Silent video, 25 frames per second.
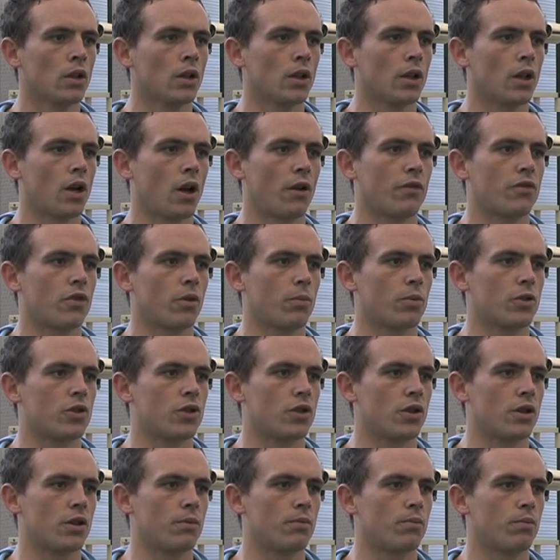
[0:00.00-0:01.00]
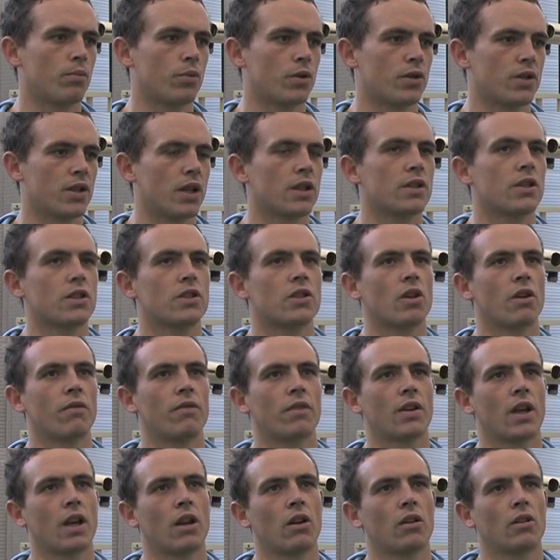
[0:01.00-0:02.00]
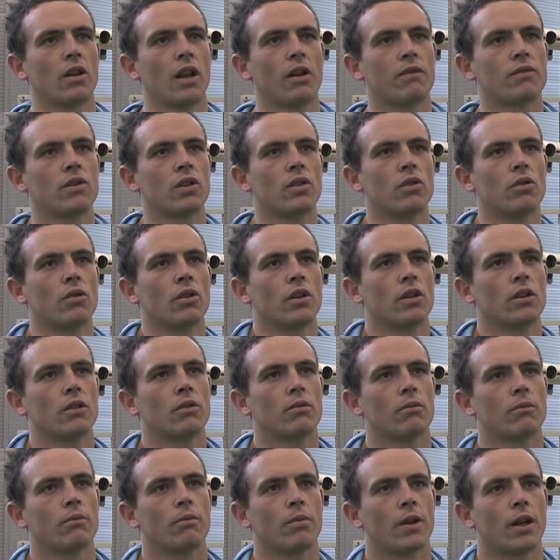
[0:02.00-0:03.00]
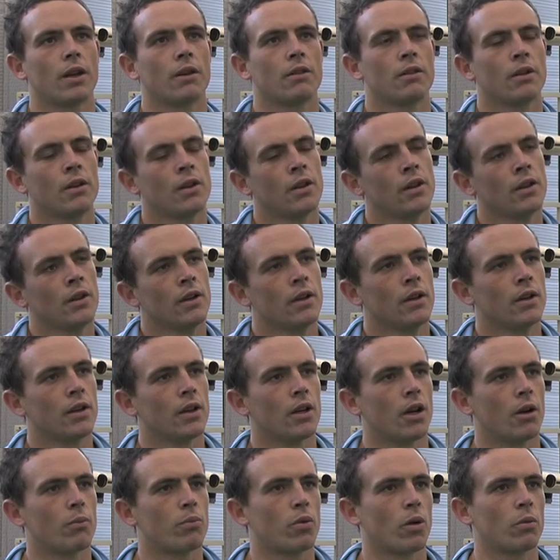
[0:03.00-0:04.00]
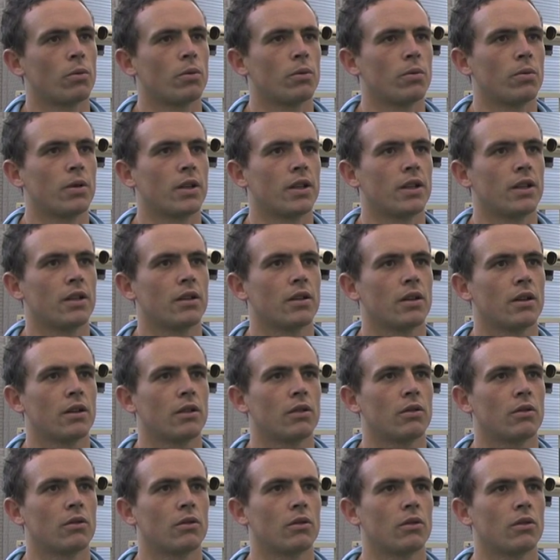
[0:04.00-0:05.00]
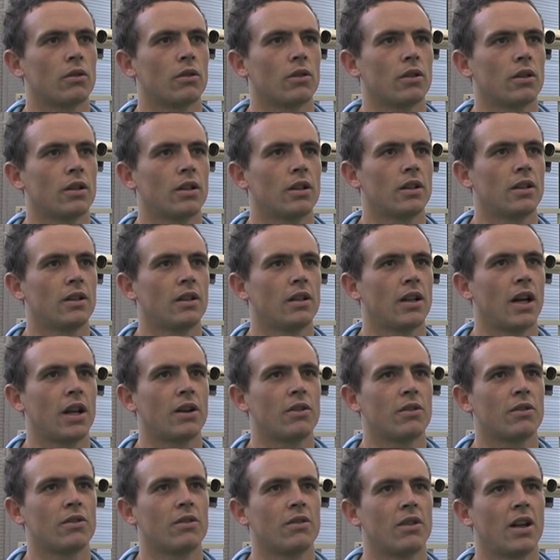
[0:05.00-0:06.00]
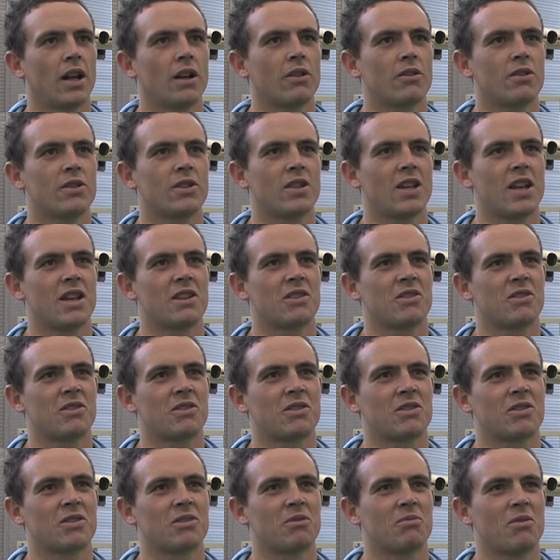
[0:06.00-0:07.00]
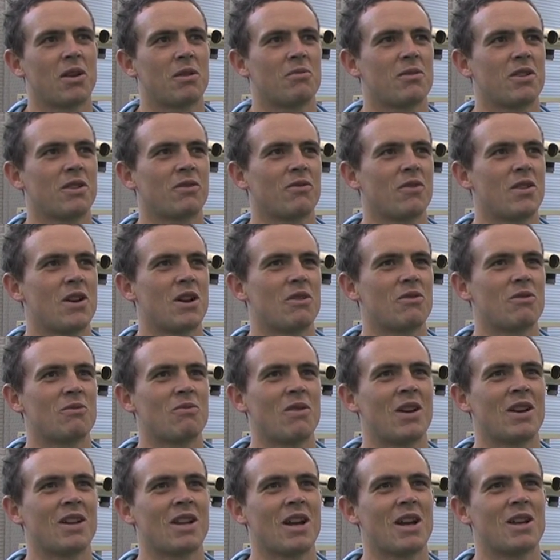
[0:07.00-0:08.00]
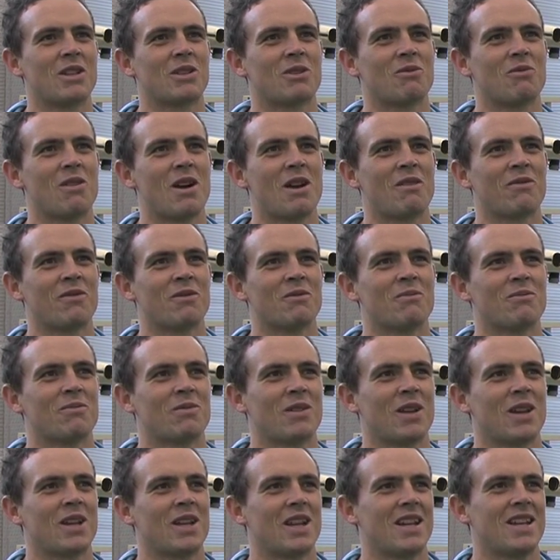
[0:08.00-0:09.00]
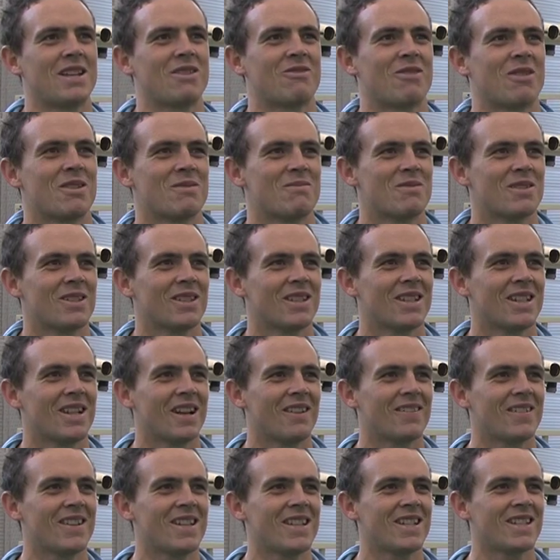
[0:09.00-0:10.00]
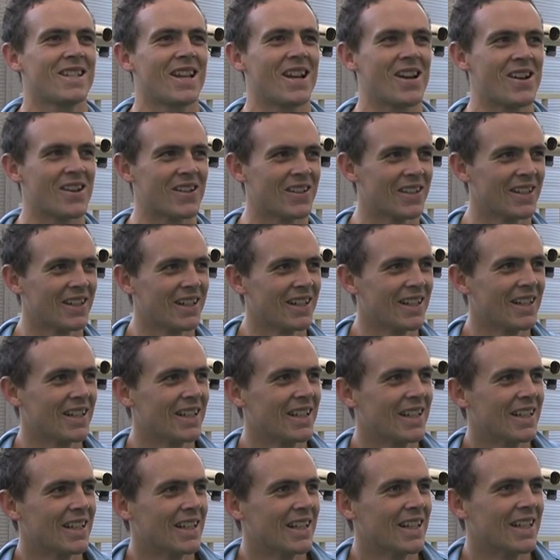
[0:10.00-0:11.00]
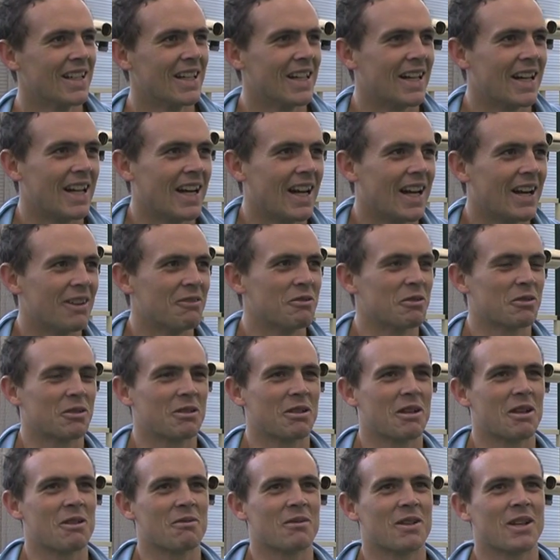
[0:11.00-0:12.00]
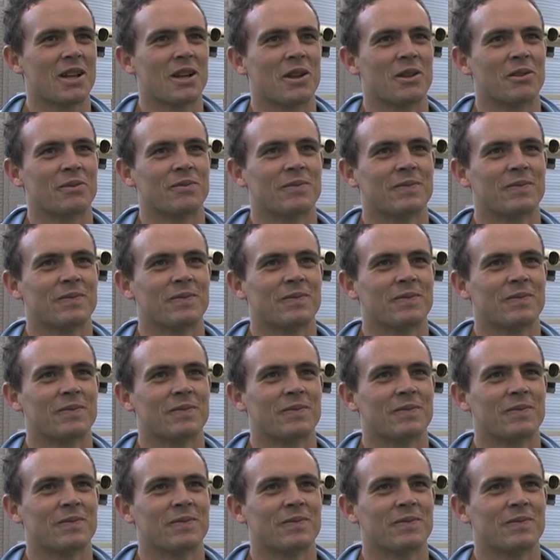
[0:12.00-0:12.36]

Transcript: And if the opportunity presents itself again, I'd love to do it. But I'm probably 100 tests, maybe 300 one days away from getting any credibility up there. So we'll see how we go.